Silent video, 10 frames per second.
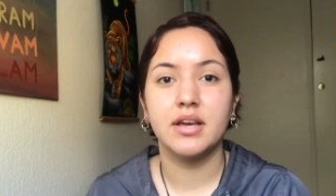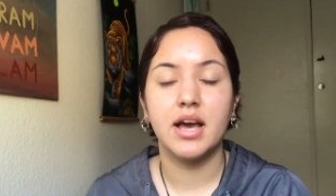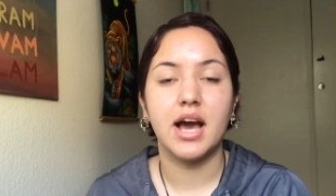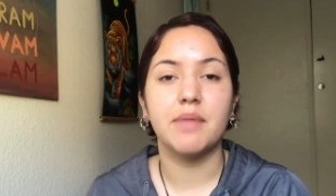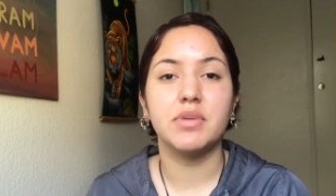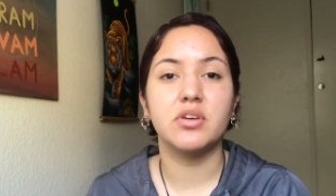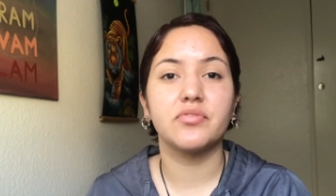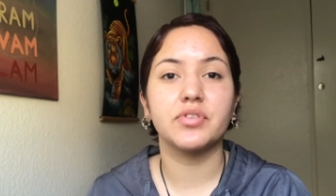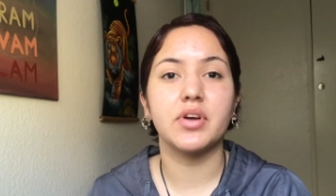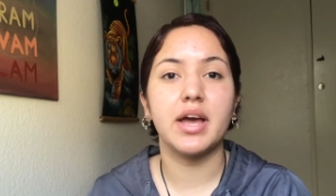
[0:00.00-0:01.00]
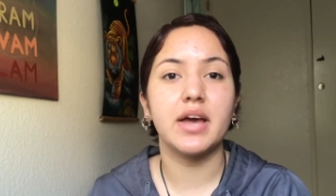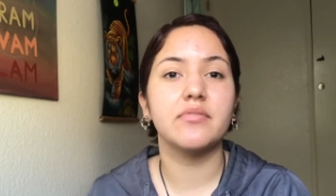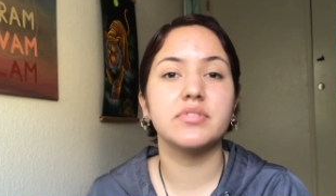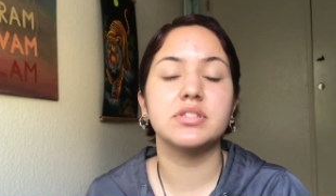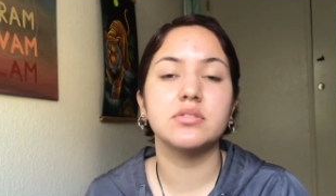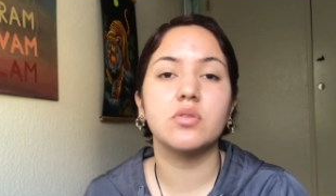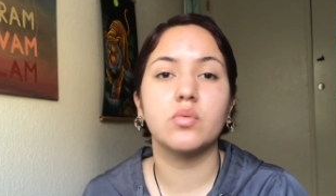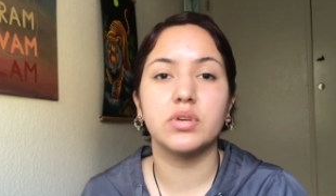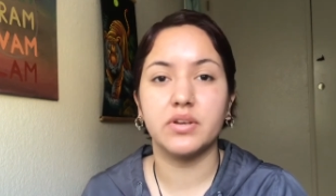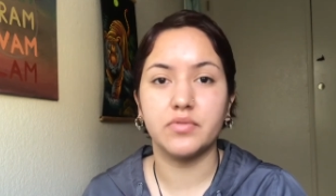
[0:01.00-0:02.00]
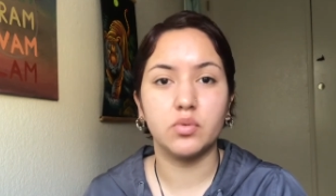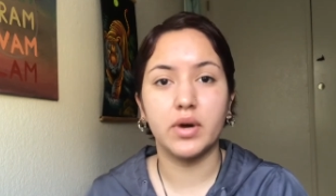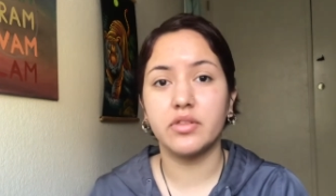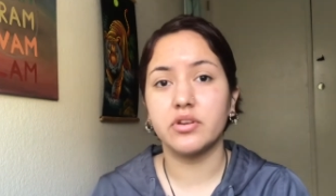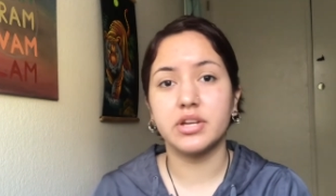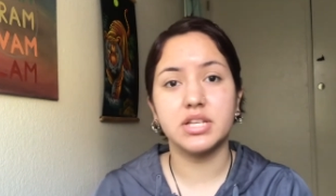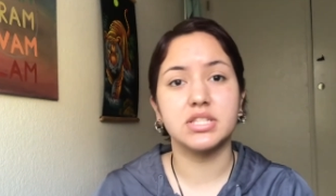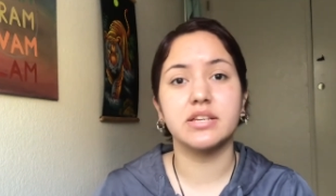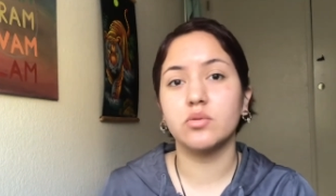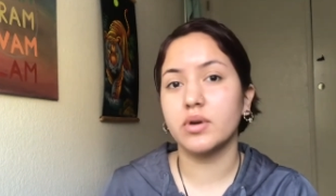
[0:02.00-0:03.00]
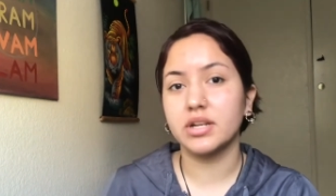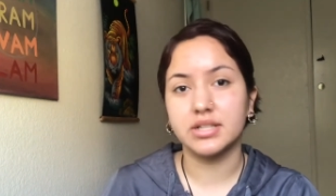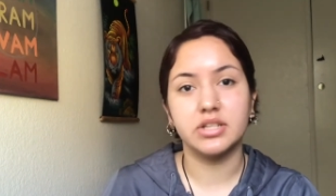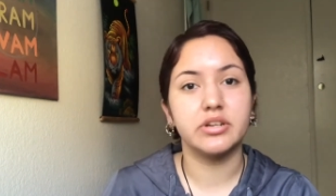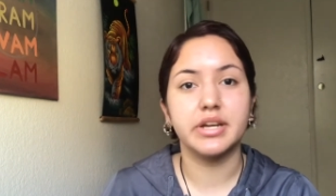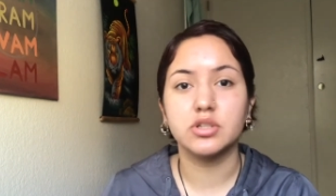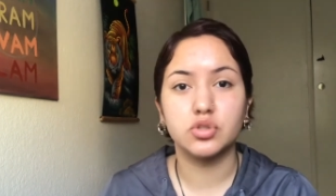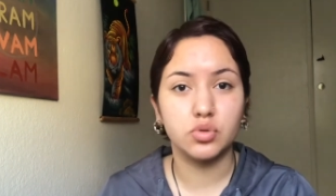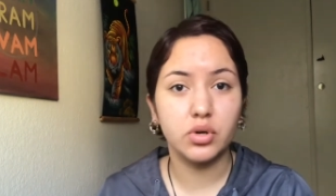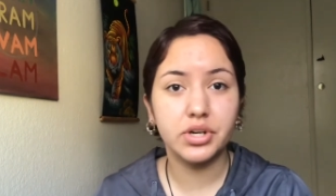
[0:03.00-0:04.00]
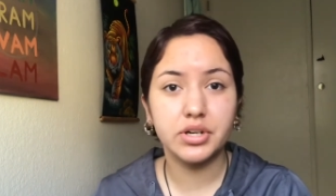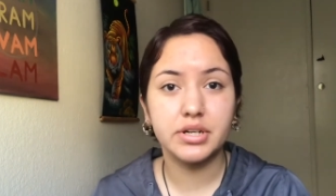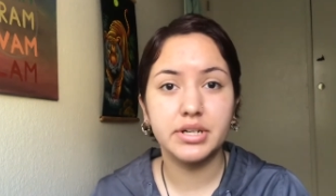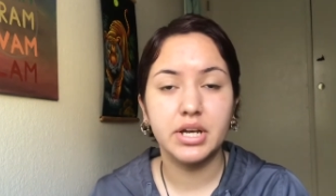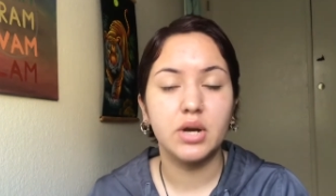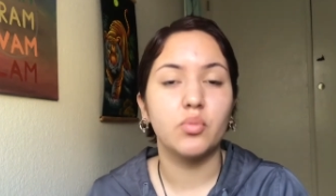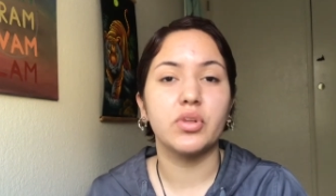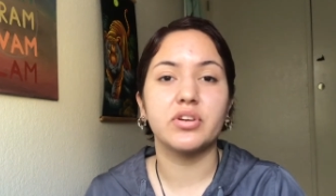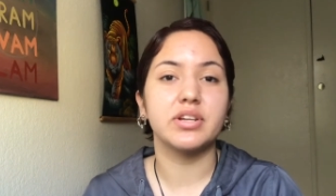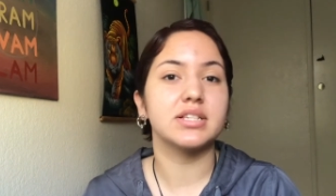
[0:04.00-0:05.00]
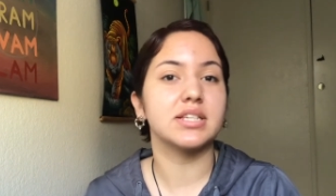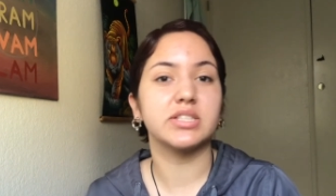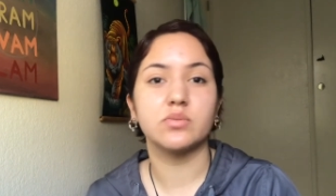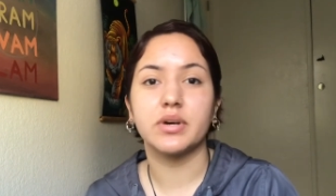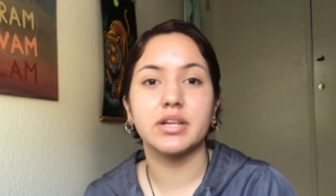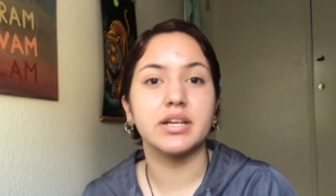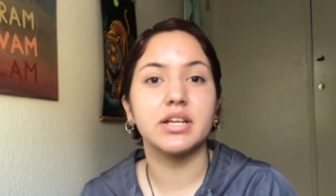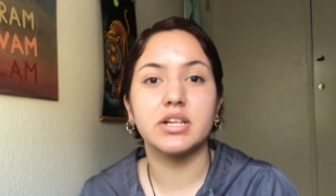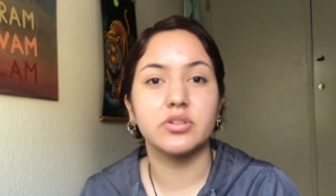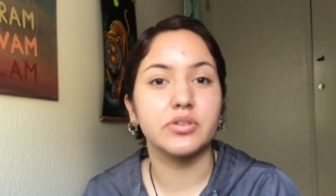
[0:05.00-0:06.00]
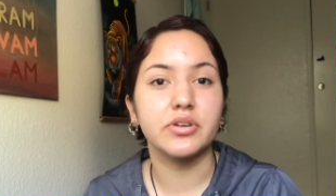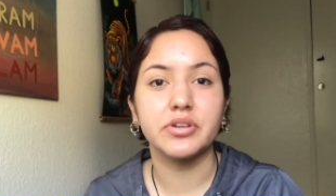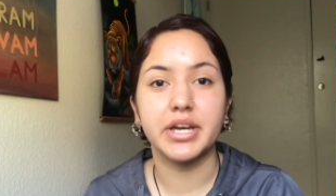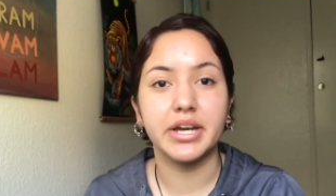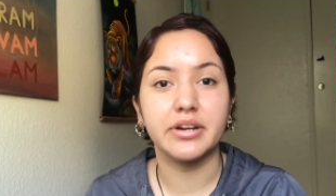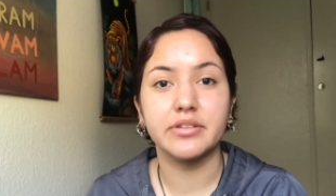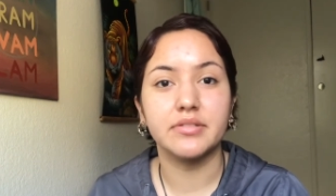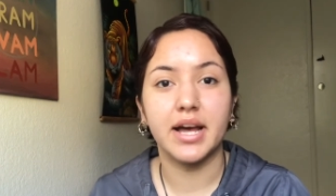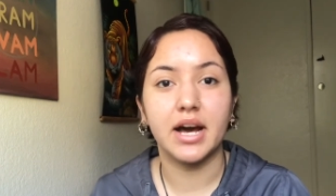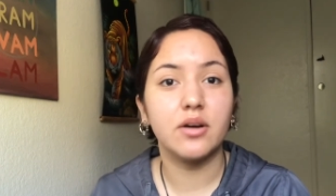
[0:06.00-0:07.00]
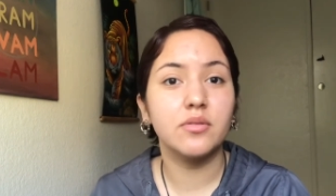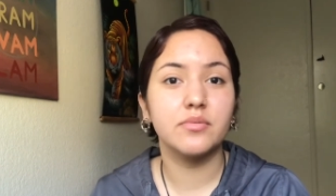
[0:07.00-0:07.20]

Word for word: I'm here for every single one of you, whether it is that you want to cut your hair short, whether it is that you want to grow your hair out,